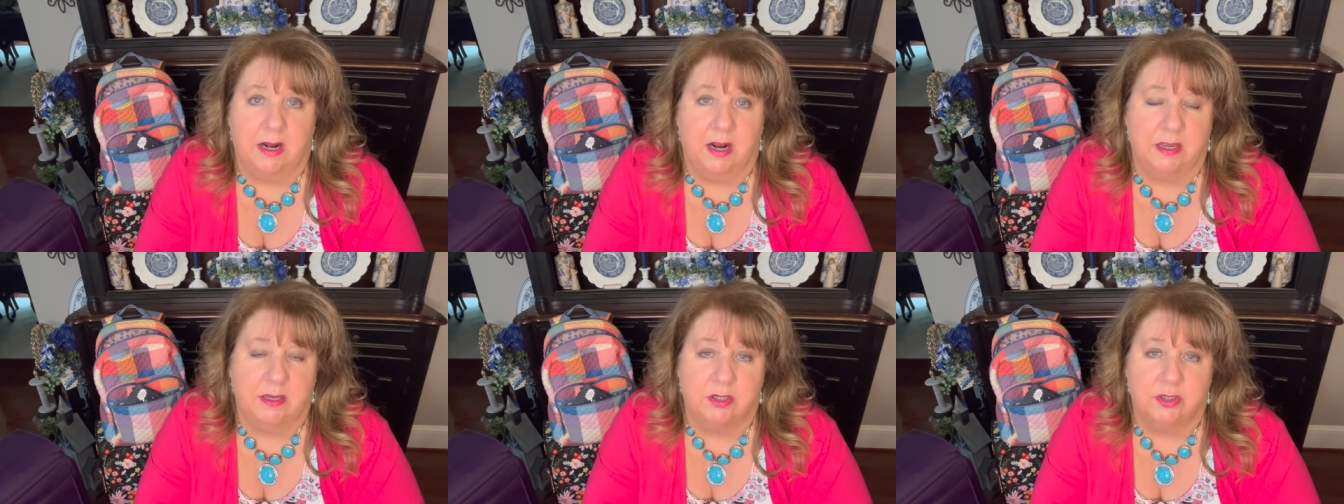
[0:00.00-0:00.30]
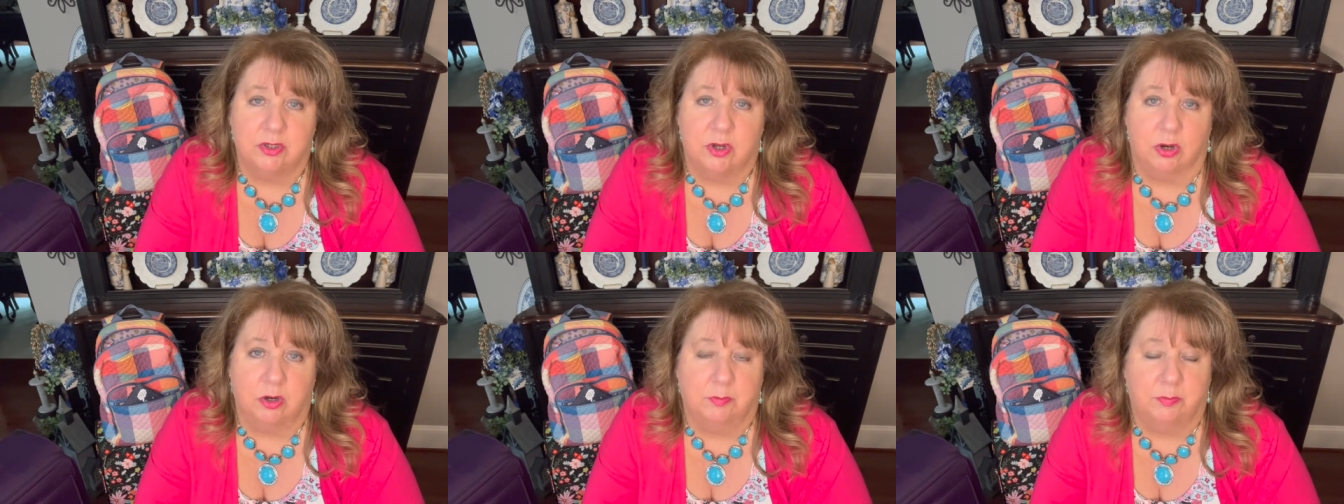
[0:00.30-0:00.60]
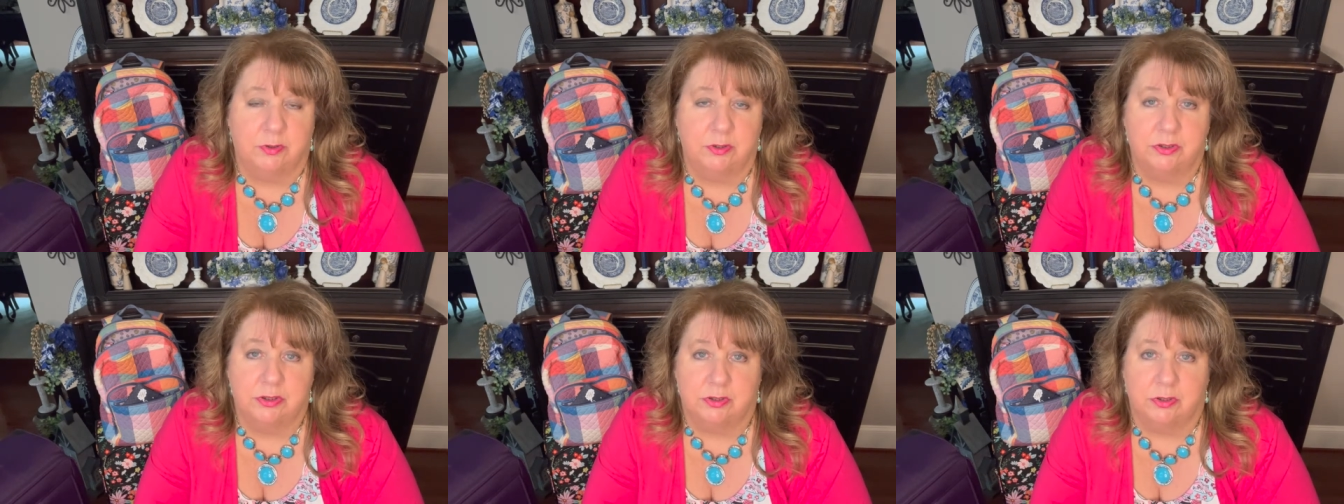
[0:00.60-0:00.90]
I can talk a
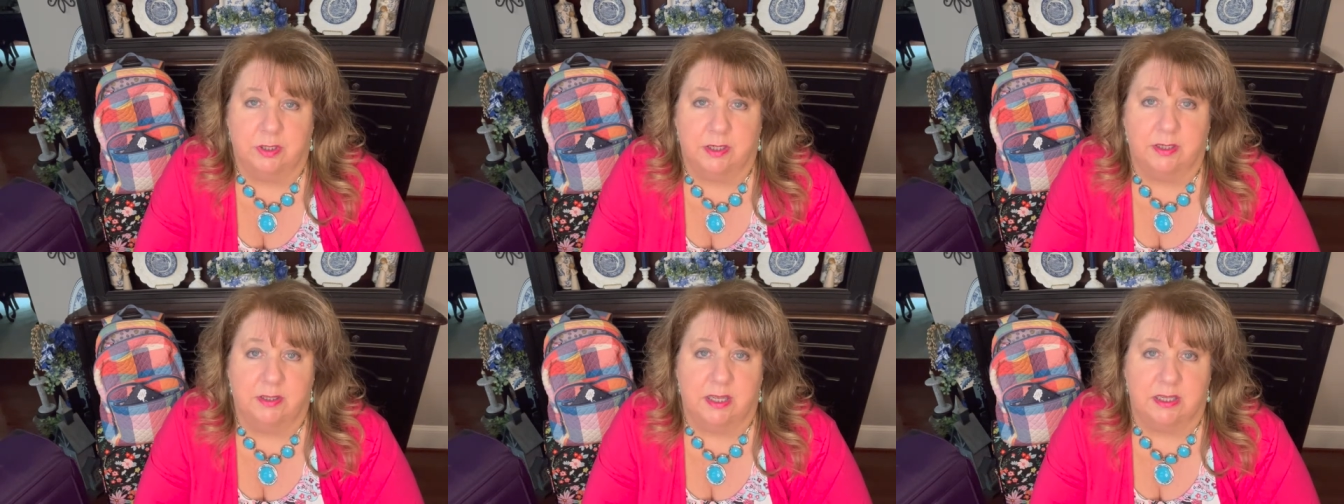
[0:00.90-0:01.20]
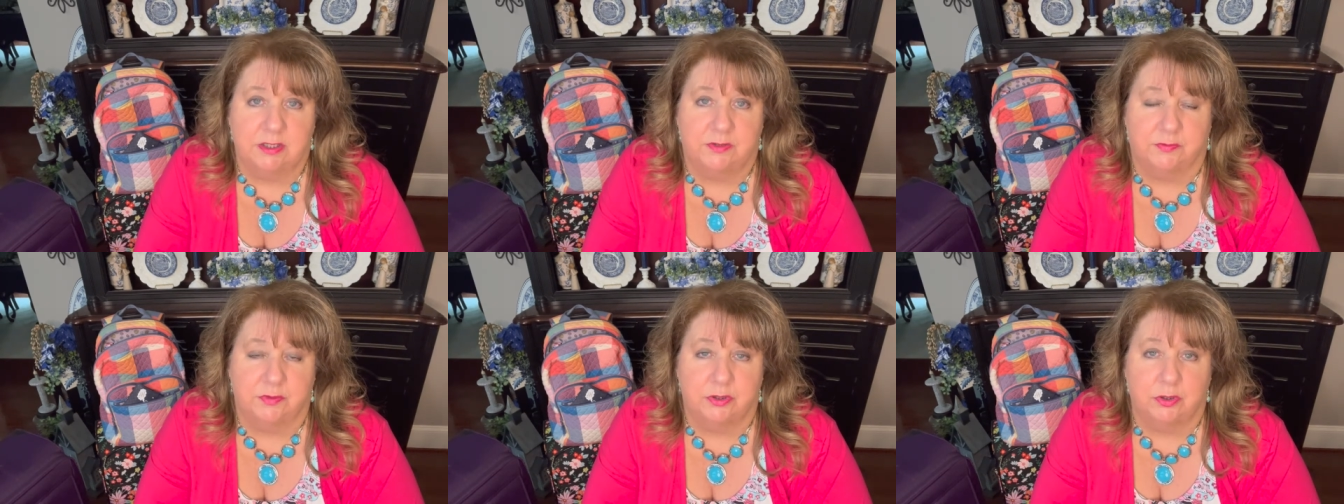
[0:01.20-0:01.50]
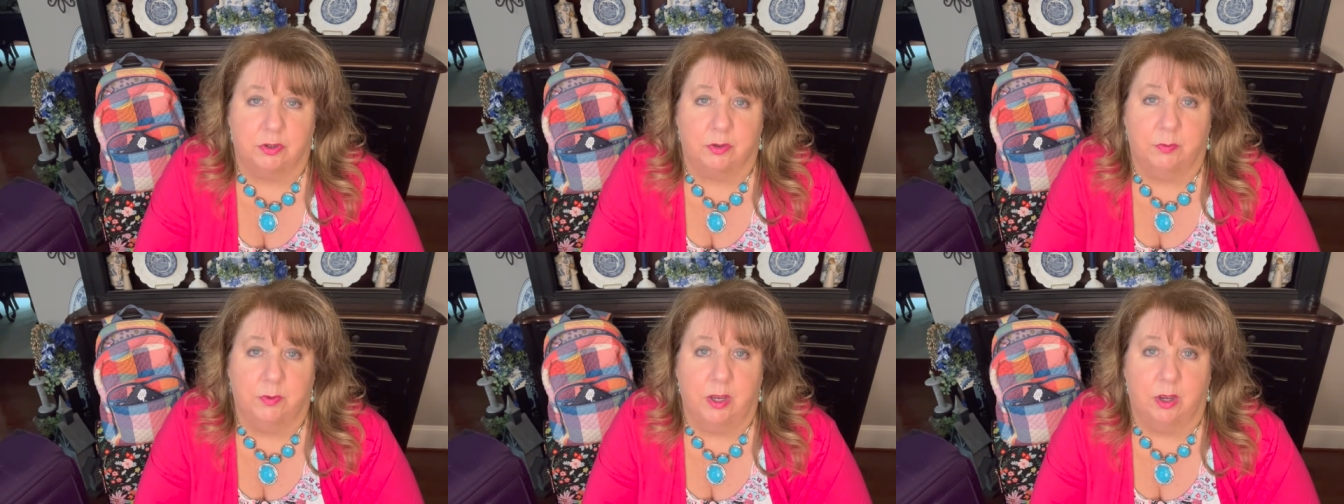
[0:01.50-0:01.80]
blue streak, that's for
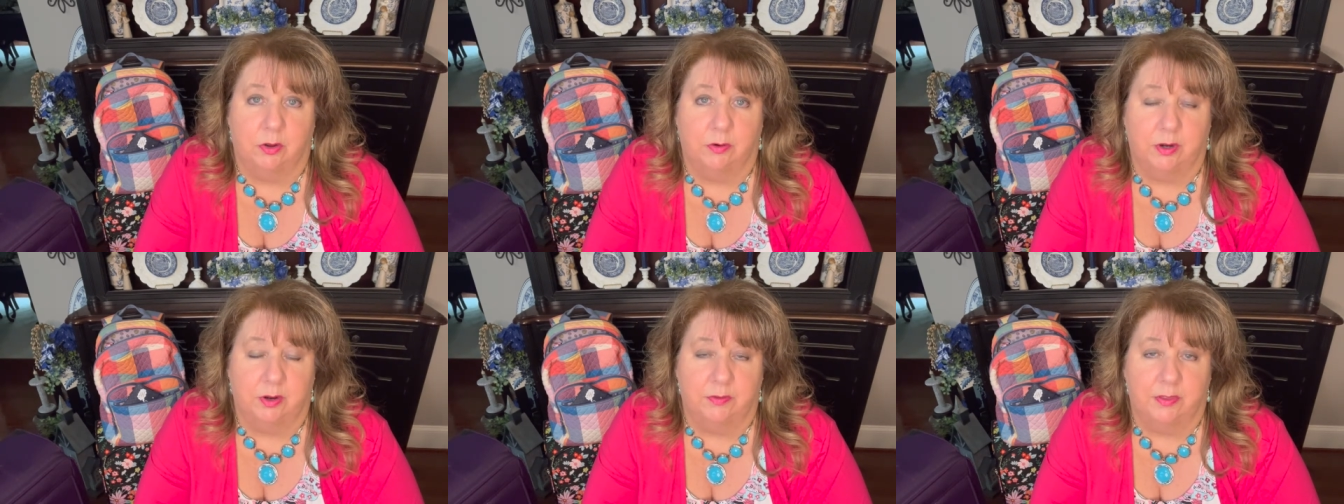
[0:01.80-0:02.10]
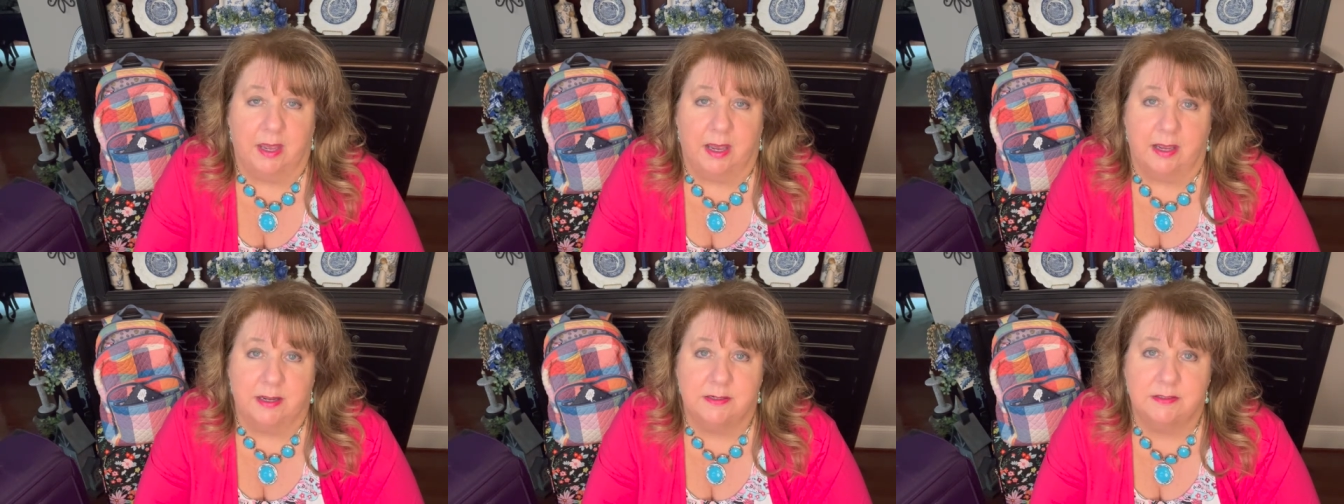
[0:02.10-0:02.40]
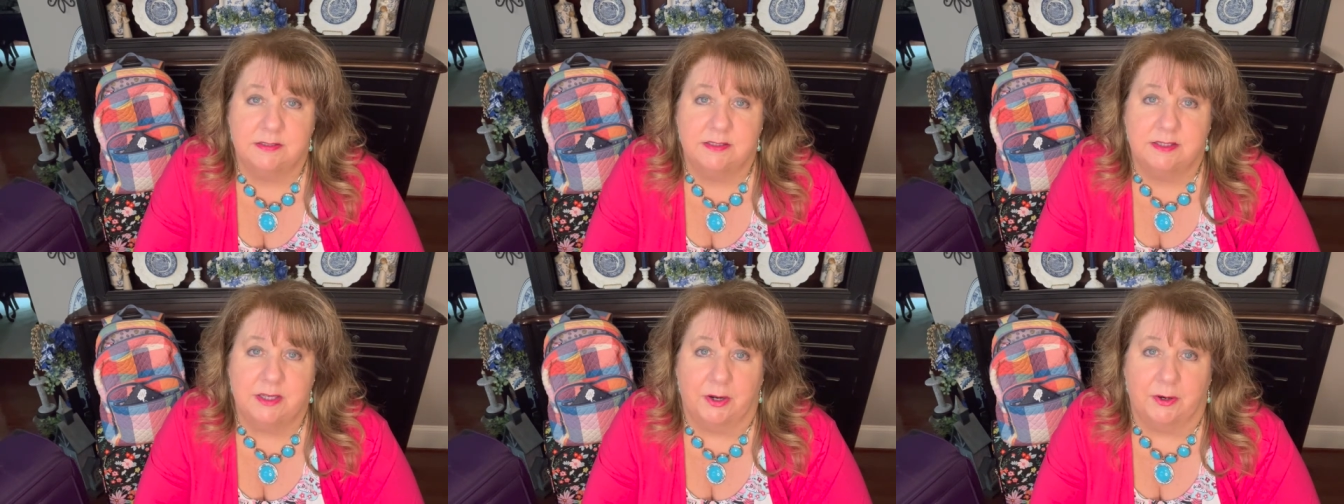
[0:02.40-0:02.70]
sure. We all know that.
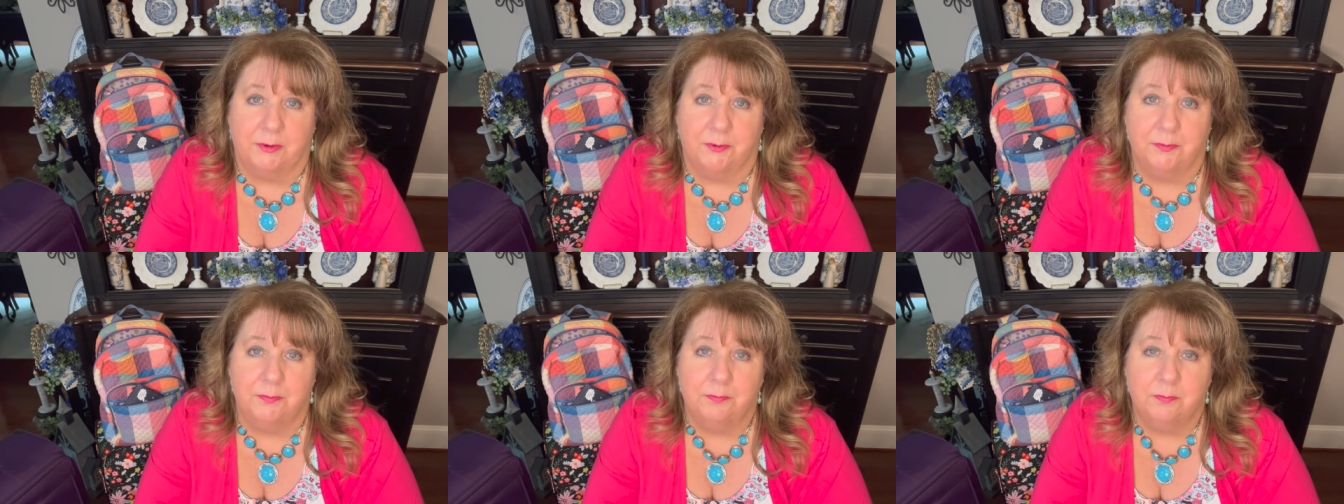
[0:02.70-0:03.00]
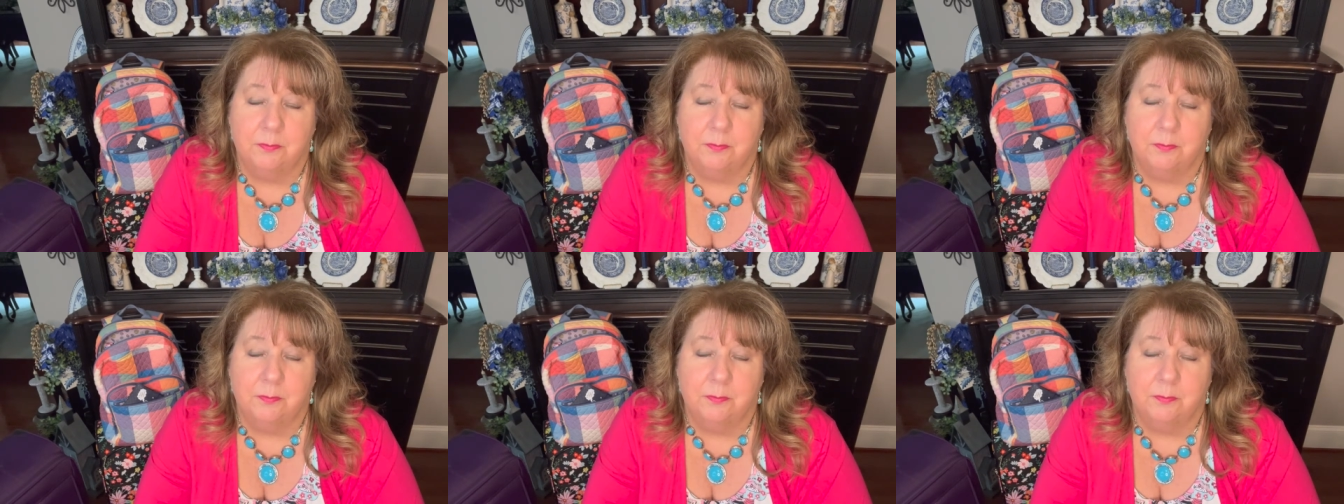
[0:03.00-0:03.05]
So